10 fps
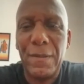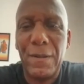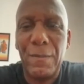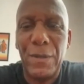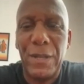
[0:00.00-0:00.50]

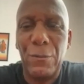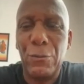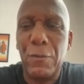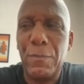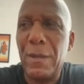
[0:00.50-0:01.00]
I mean, he
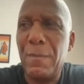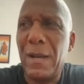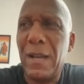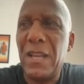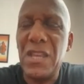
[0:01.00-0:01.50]
was with me
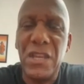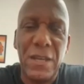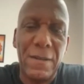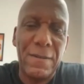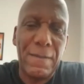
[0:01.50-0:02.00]
about a
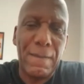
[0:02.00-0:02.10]
year,